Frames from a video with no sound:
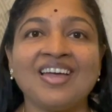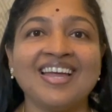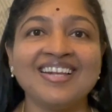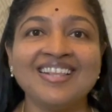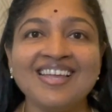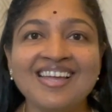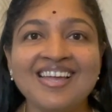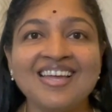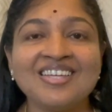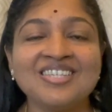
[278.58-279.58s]
in the
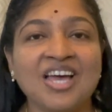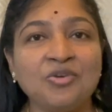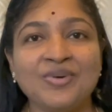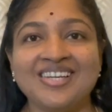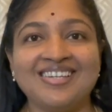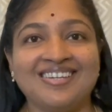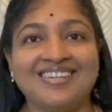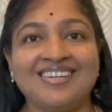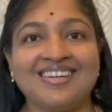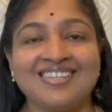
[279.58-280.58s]
January
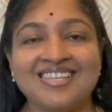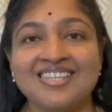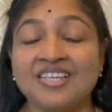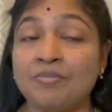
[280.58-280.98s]
season,